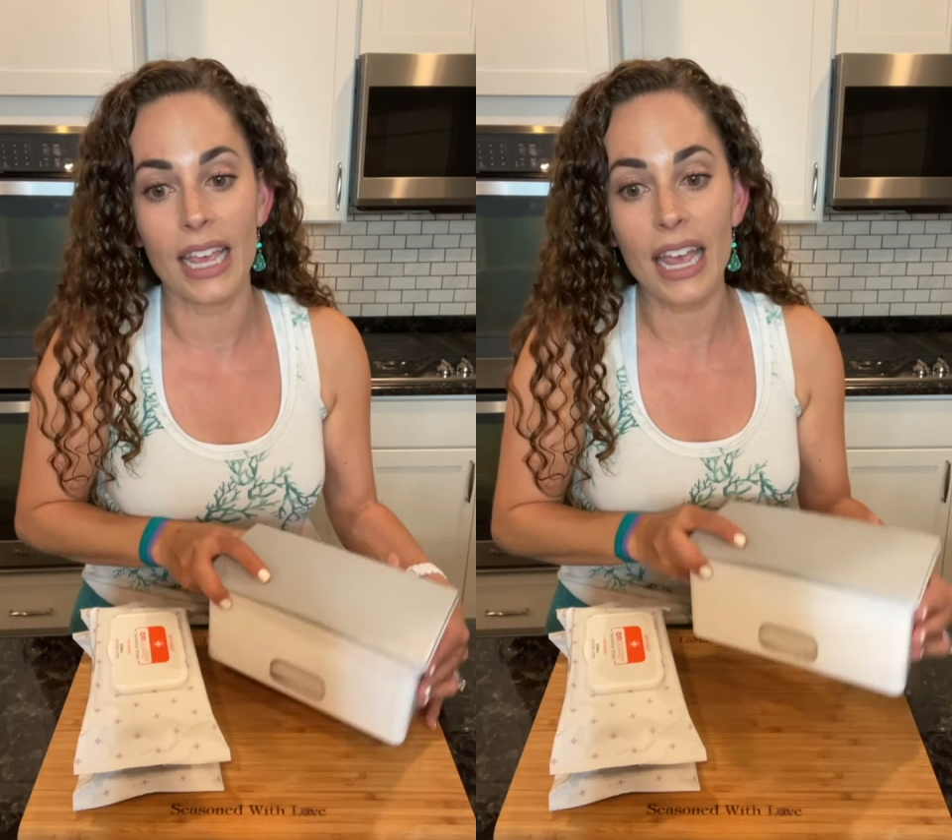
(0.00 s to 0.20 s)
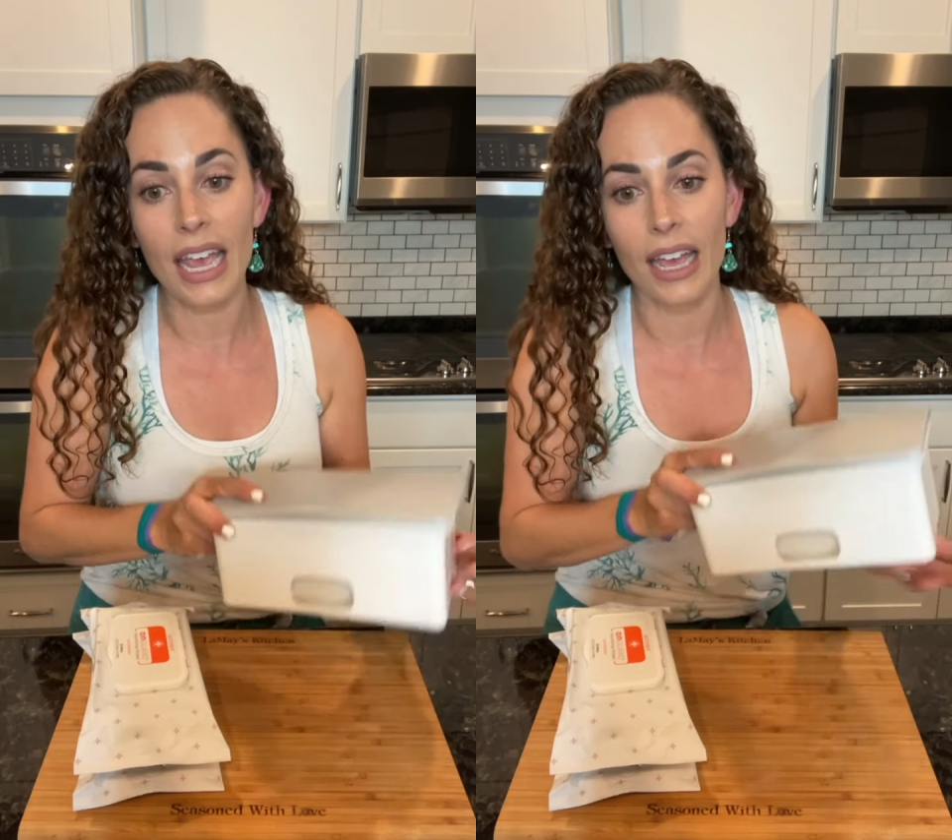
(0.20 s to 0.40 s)

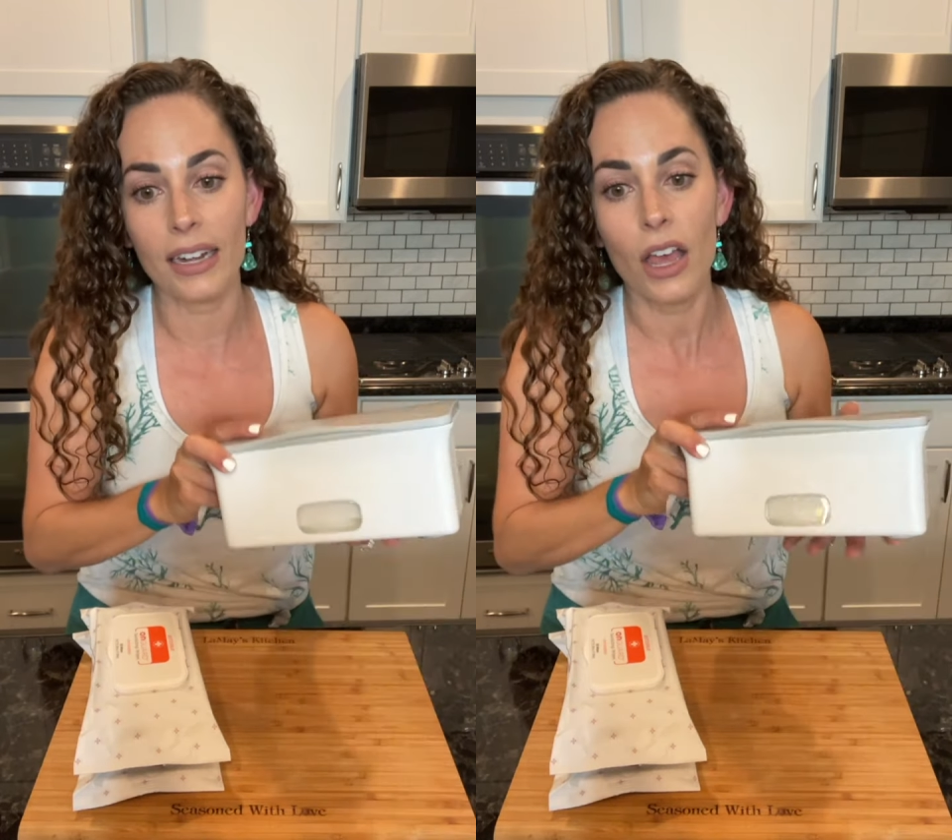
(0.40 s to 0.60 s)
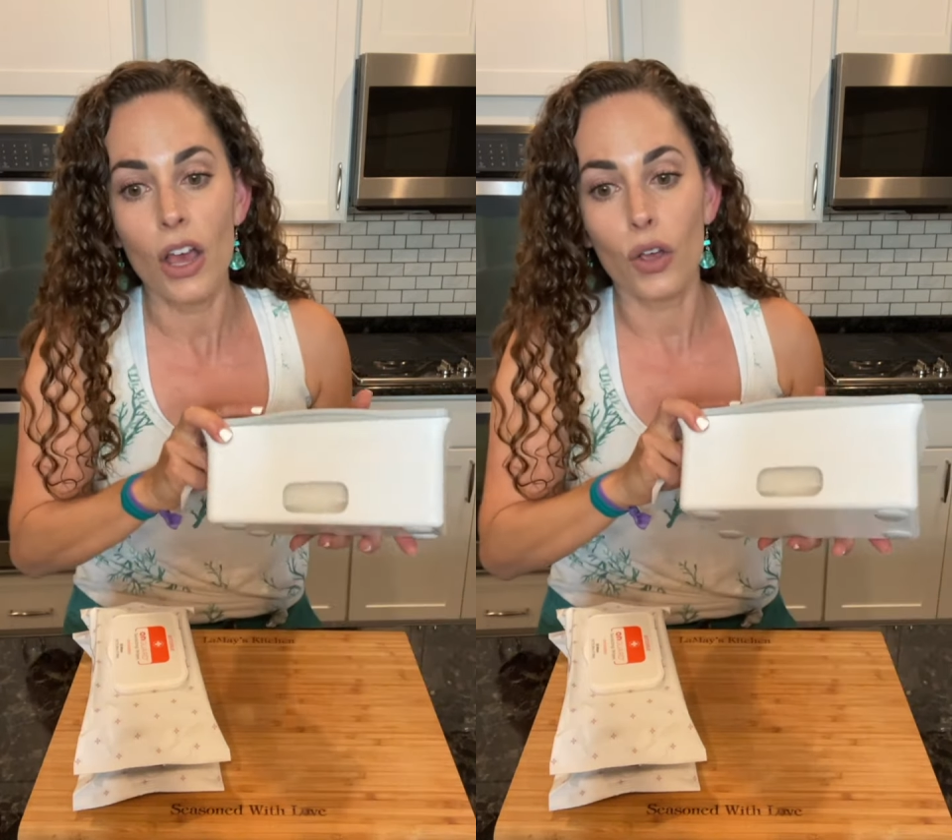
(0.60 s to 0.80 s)
And
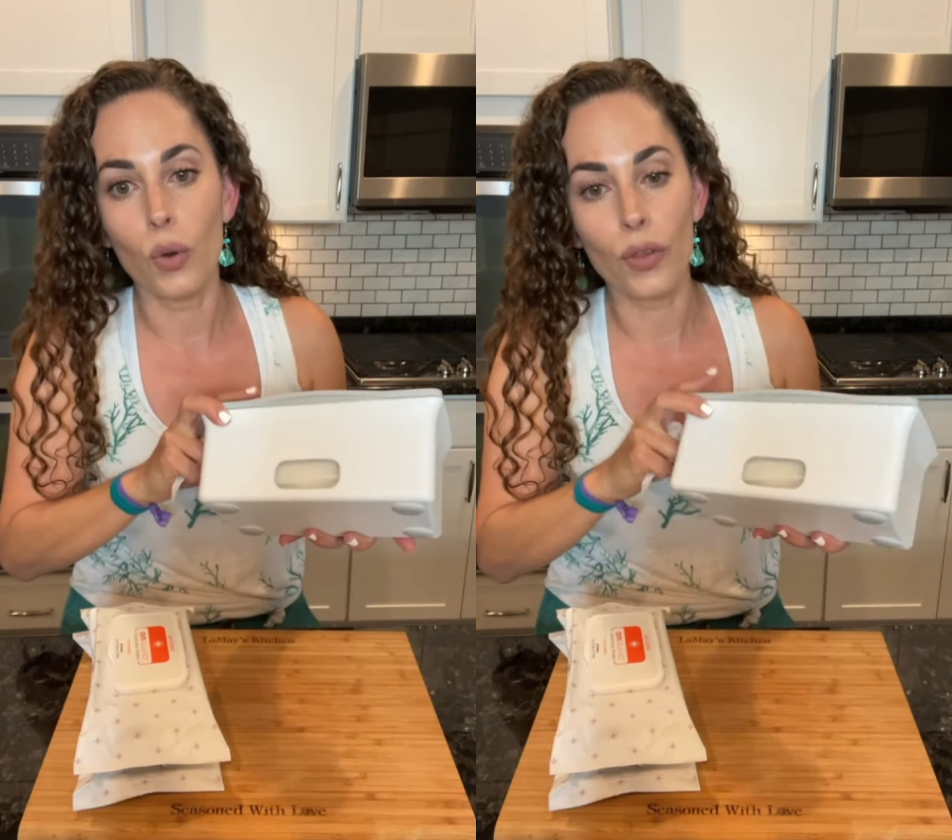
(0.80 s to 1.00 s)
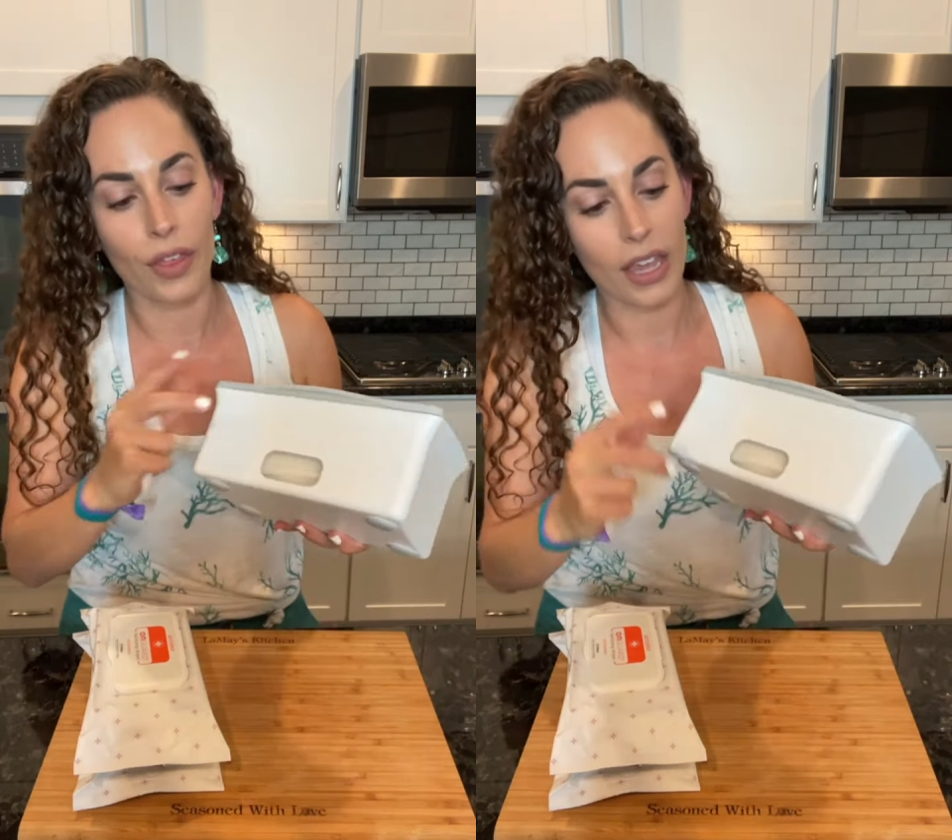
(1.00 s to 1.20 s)

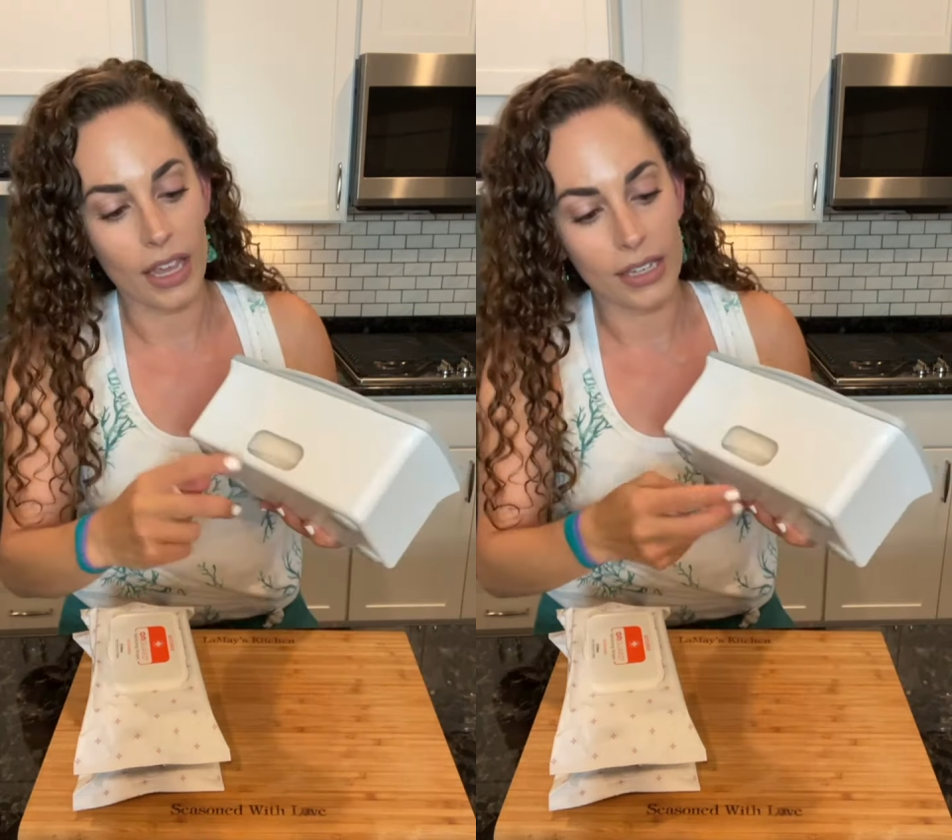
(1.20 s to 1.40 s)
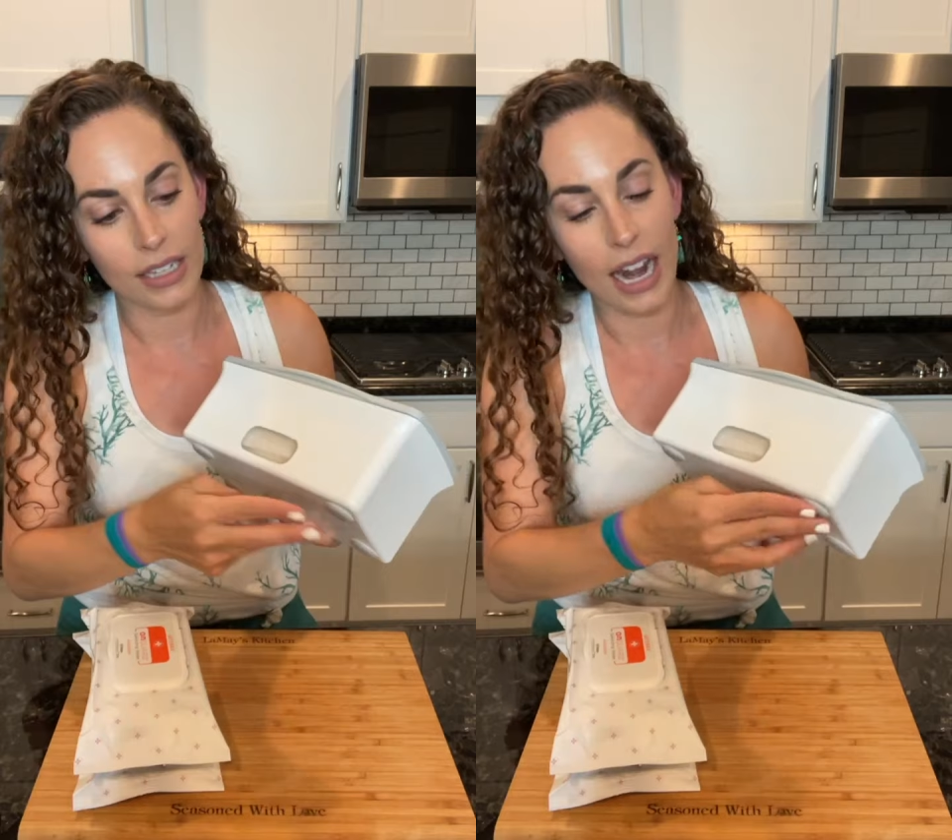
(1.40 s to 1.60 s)
cool thing is it